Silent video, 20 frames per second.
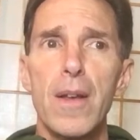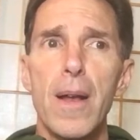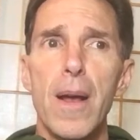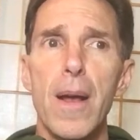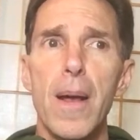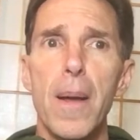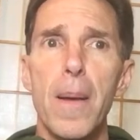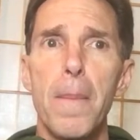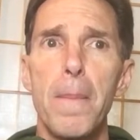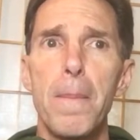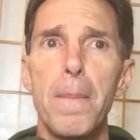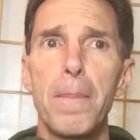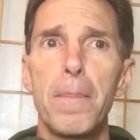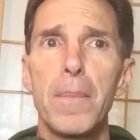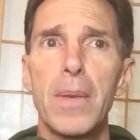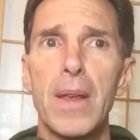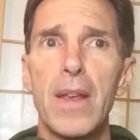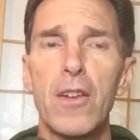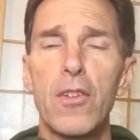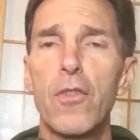
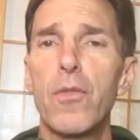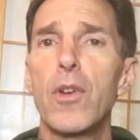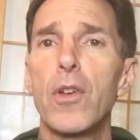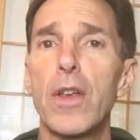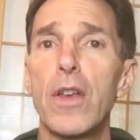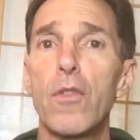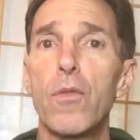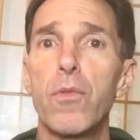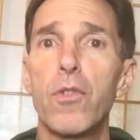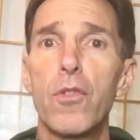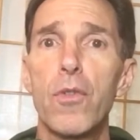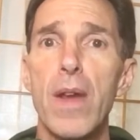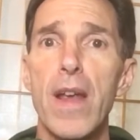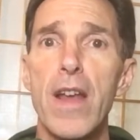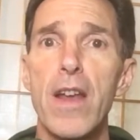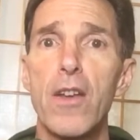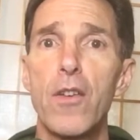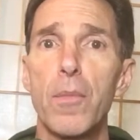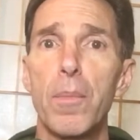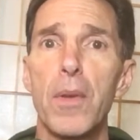It gets really
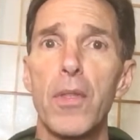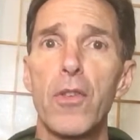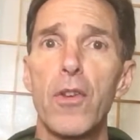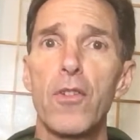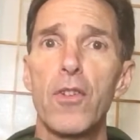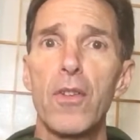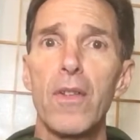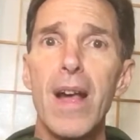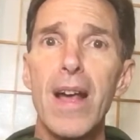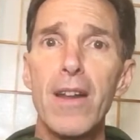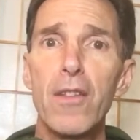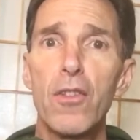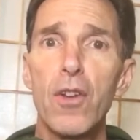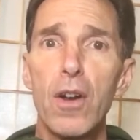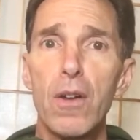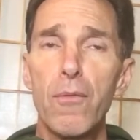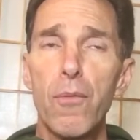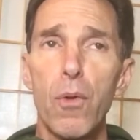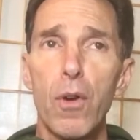strange, but there's a lot of dark